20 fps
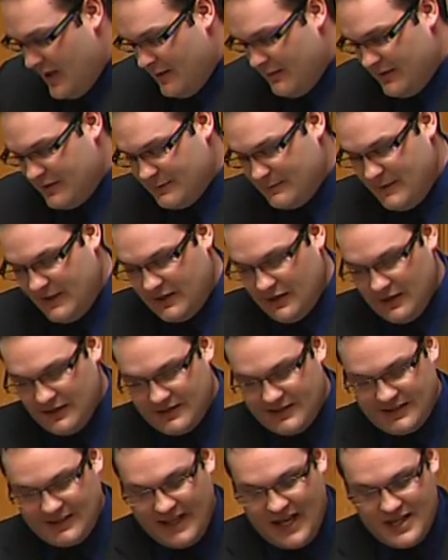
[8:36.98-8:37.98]
Mr. Speaker,
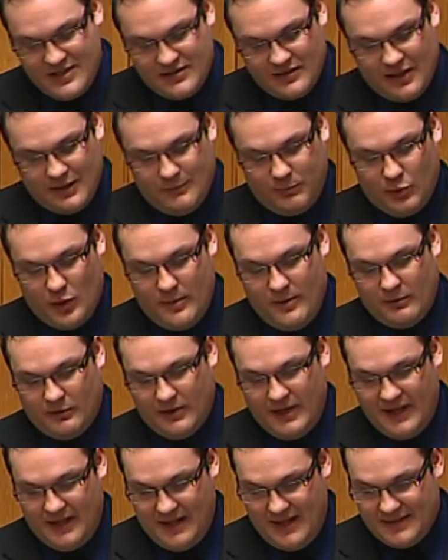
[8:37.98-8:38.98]
Saskatchewan's unemployment
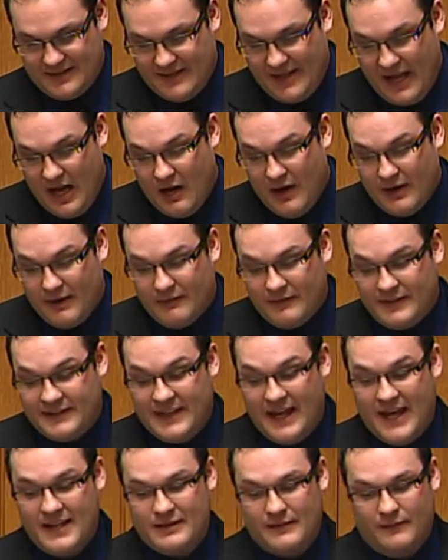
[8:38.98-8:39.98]
rate
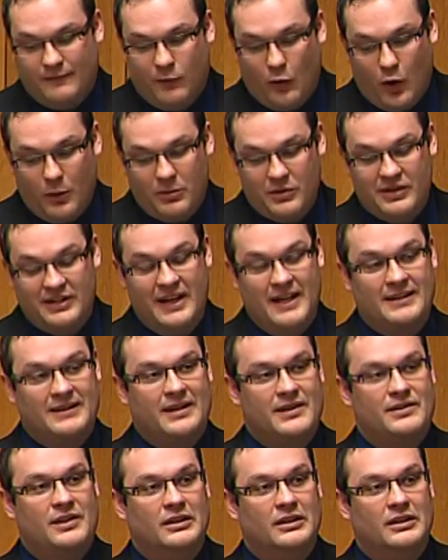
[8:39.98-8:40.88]
stands at 4%,